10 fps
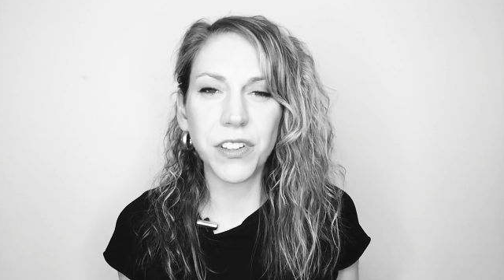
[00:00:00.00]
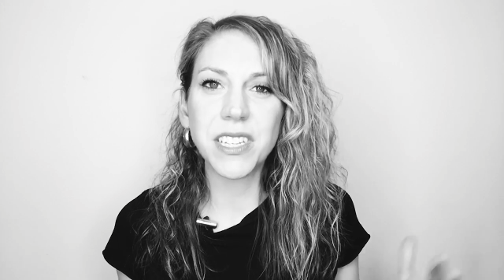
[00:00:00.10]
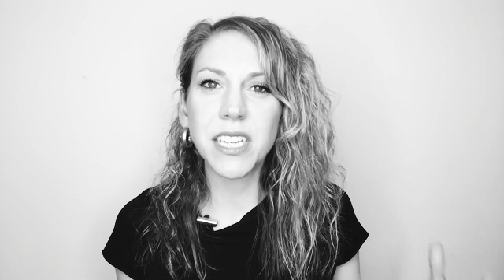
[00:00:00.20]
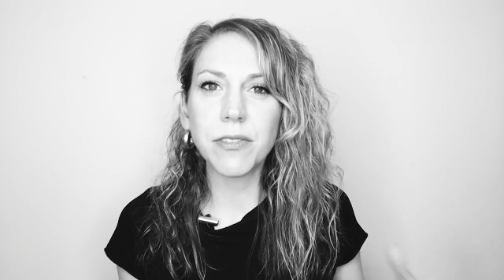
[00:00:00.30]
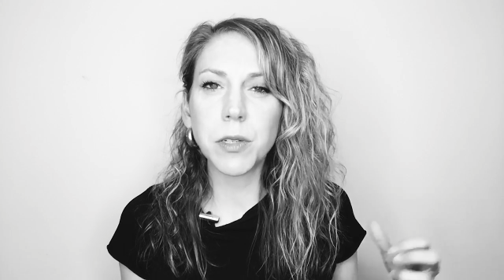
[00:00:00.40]
There's
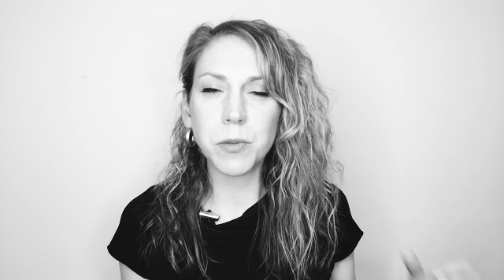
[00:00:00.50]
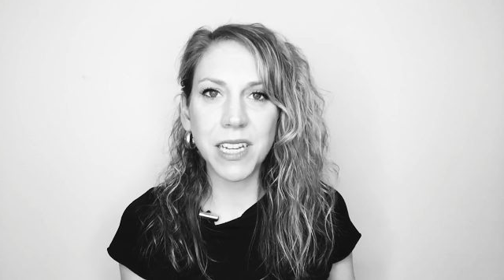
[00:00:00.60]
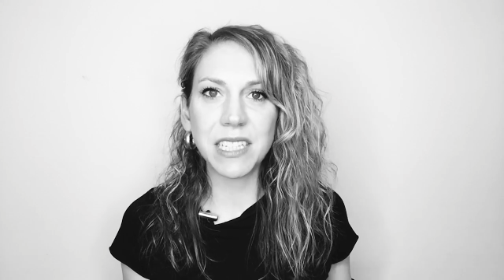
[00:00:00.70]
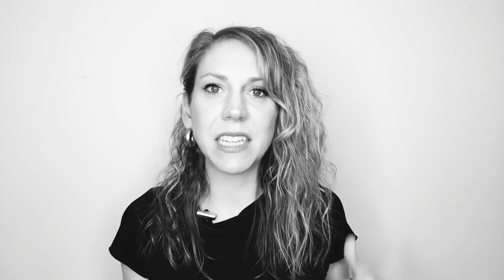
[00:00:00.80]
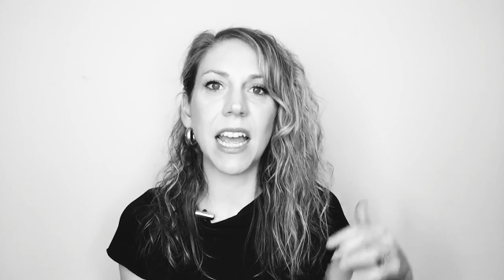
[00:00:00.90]
a difference
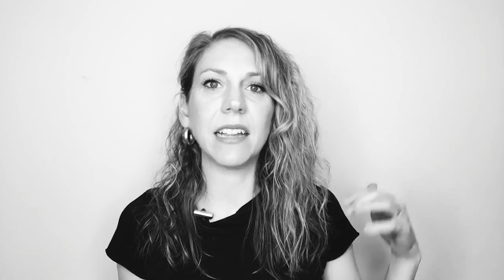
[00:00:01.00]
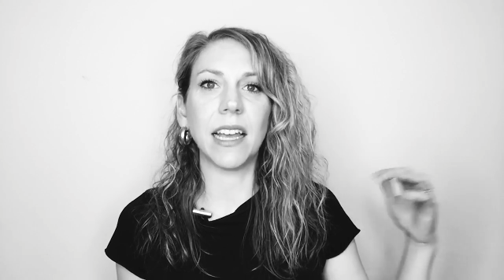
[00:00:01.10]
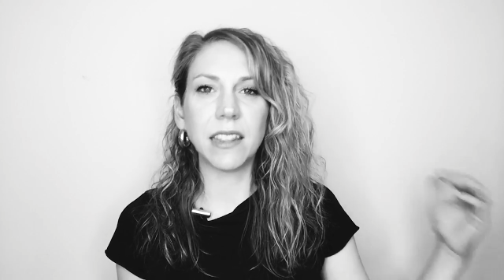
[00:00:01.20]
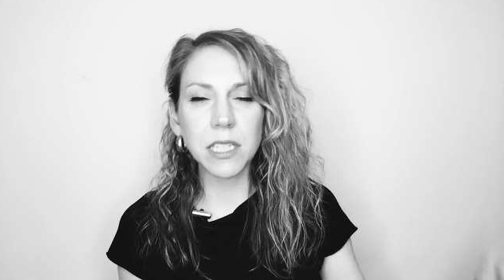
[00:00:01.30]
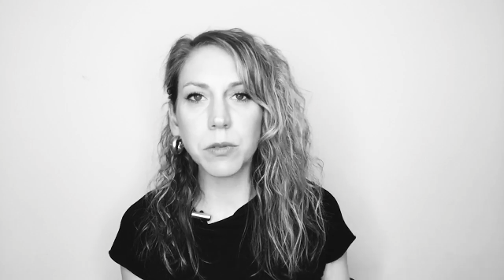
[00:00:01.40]
between saying
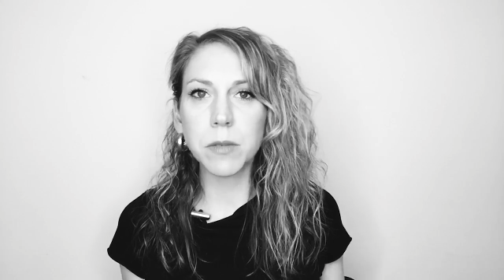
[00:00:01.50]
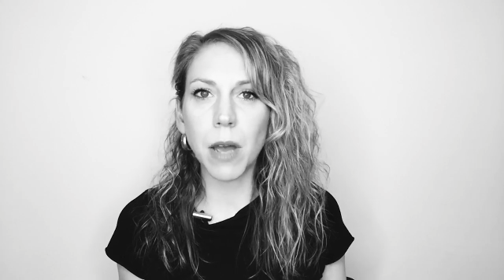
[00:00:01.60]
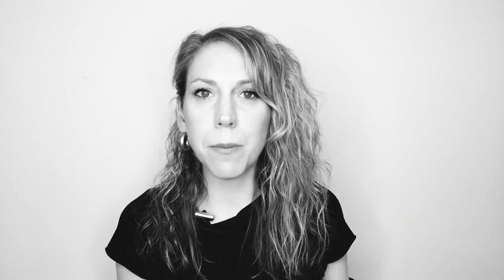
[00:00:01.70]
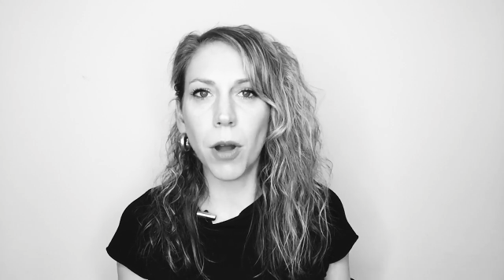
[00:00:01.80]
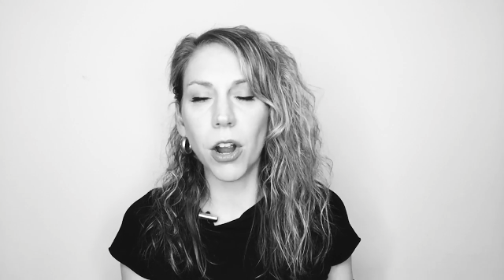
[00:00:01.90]
like, this was
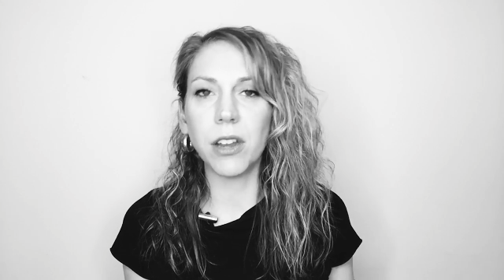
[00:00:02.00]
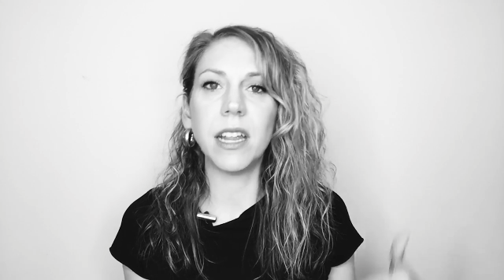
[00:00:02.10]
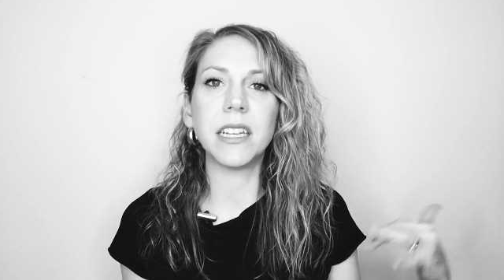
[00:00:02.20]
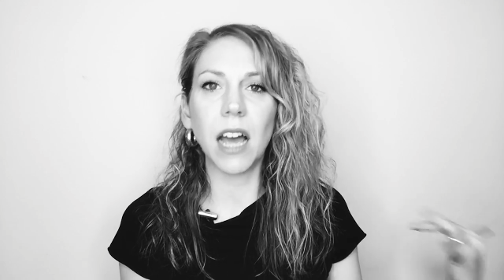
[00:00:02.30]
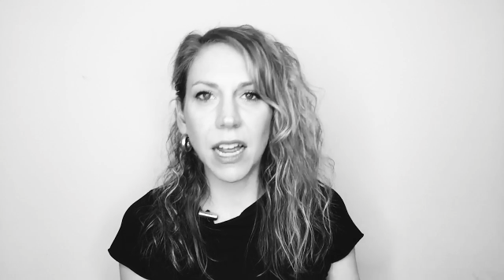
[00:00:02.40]
my part in
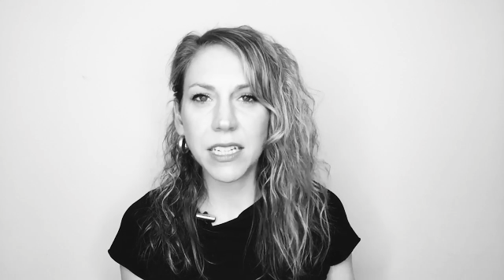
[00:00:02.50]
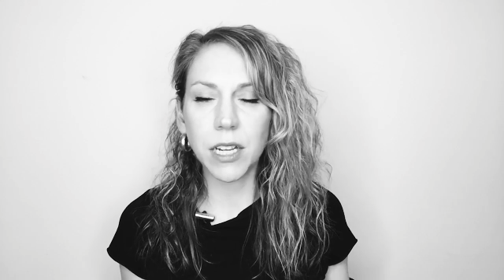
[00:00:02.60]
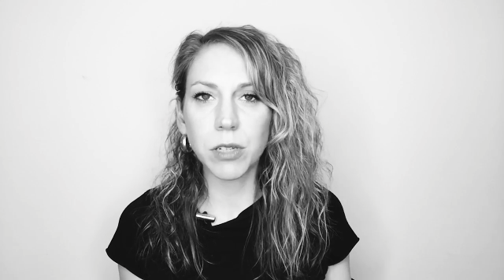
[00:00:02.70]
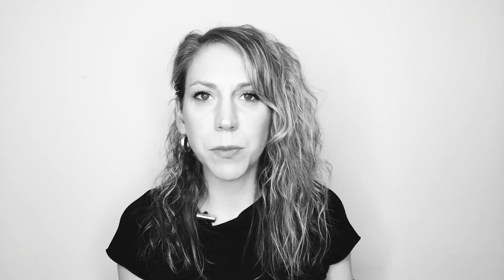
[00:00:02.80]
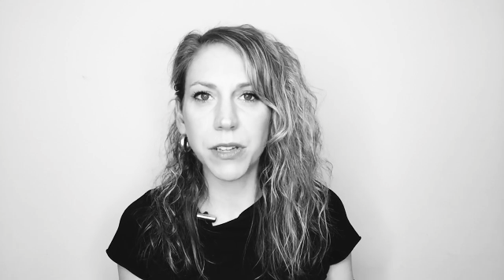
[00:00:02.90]
it, I
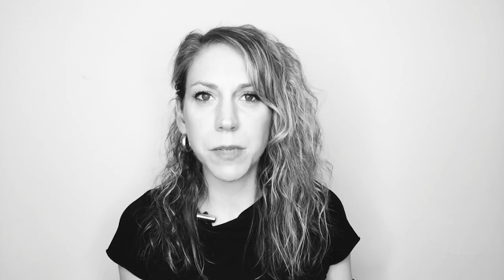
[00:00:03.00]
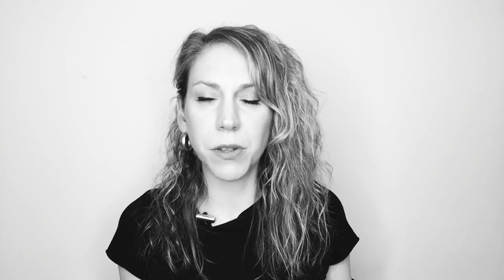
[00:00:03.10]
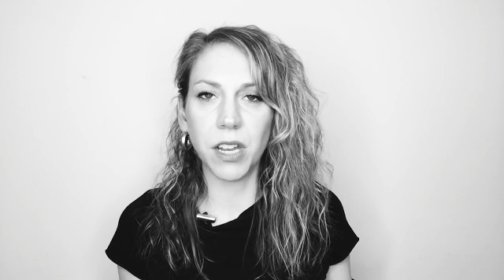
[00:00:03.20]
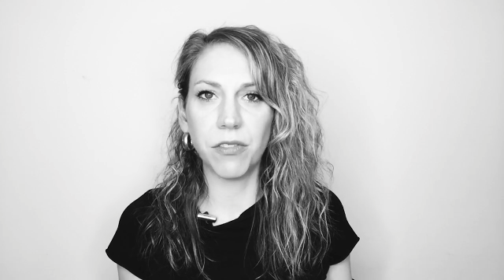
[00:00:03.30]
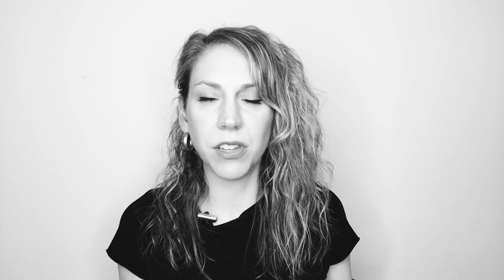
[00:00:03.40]
take
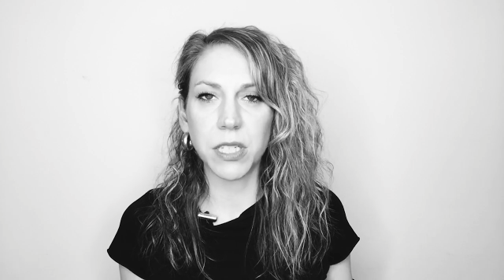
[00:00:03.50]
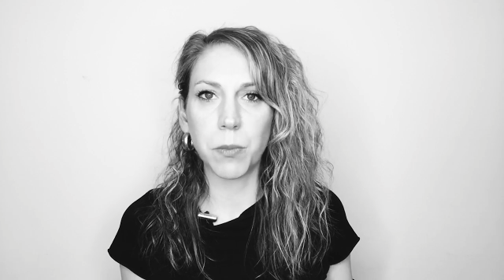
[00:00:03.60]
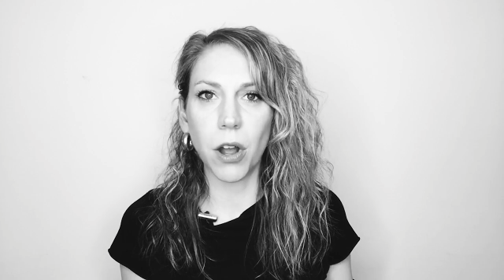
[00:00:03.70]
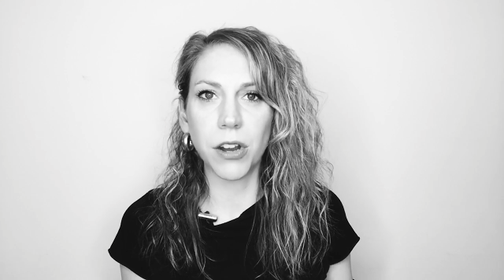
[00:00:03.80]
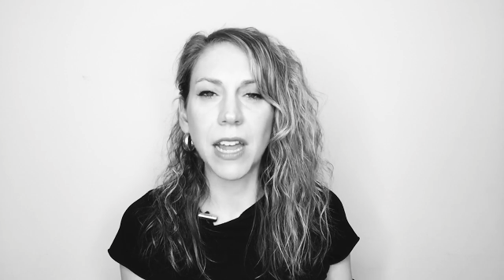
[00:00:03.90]
responsibility for this
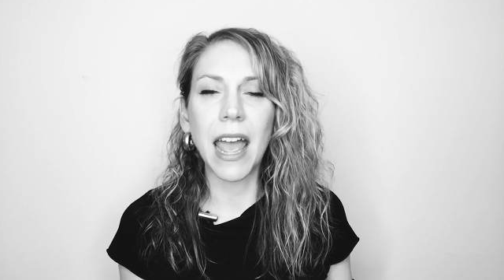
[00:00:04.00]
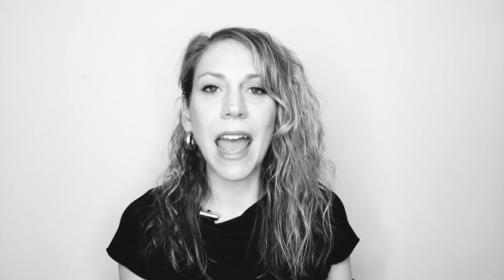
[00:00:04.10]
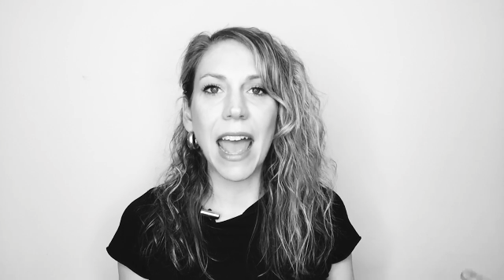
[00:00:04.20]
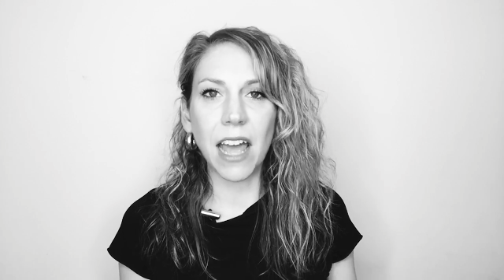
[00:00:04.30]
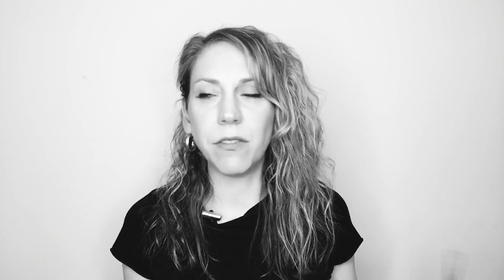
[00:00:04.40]
part,
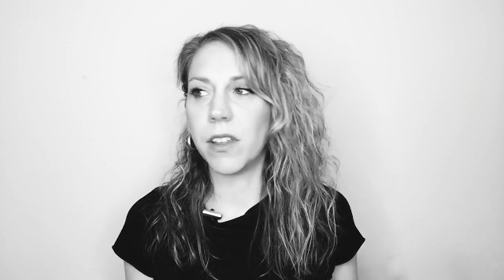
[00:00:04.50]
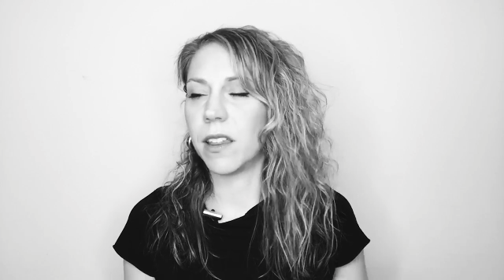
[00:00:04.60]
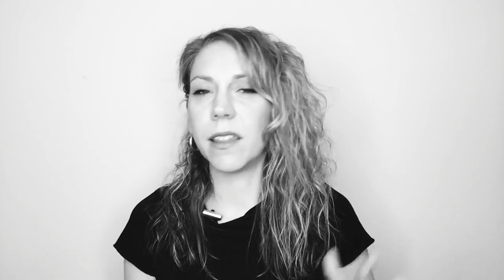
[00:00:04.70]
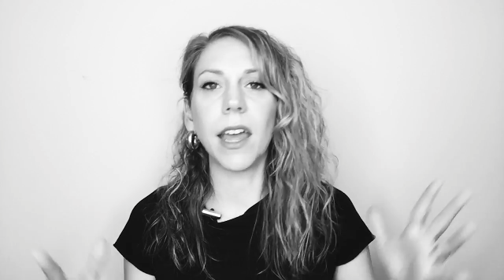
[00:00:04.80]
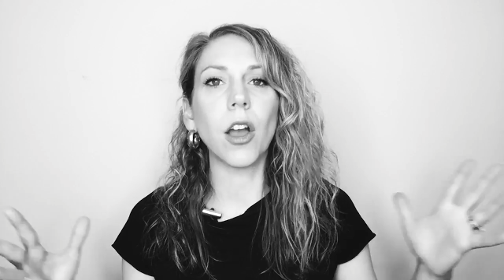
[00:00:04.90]
and
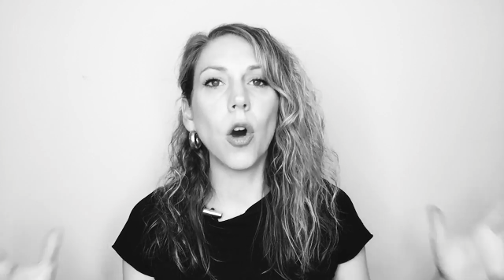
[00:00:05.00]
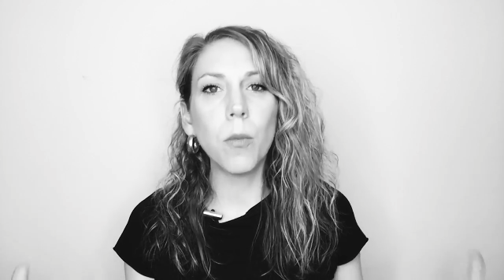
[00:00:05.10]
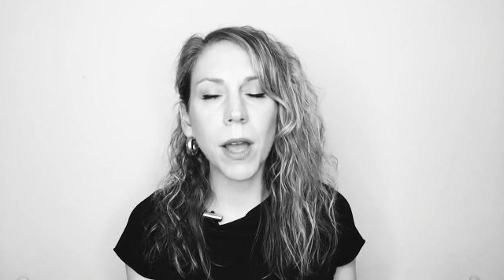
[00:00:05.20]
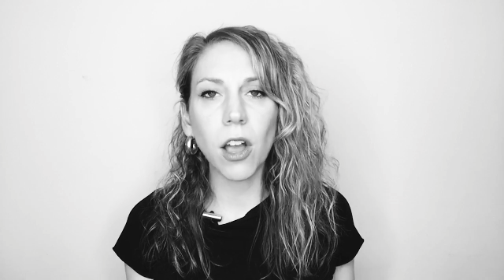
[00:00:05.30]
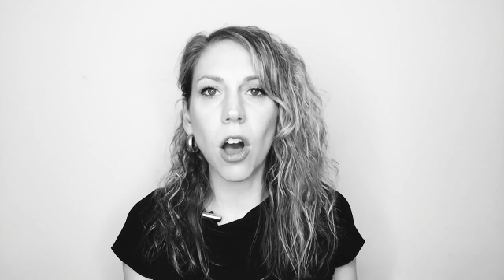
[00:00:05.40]
feeling like, oh
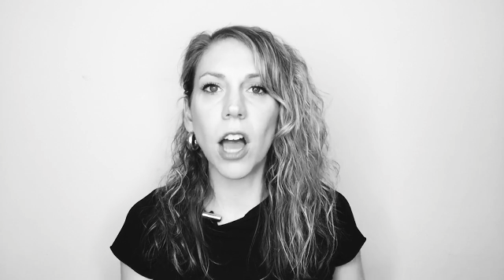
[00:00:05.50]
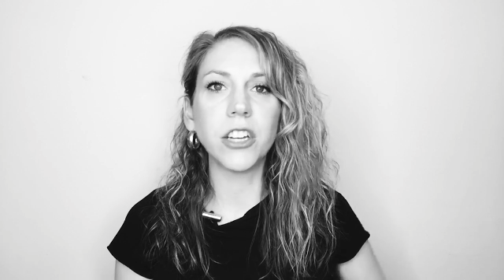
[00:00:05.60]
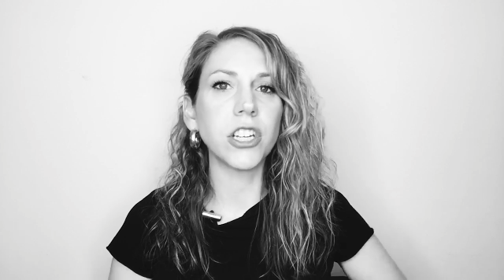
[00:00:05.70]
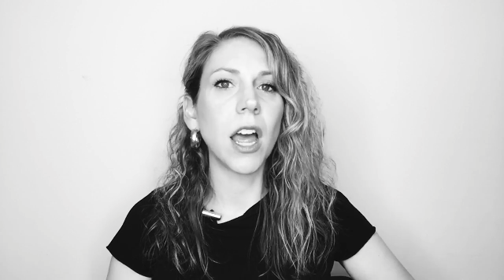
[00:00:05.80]
my gosh,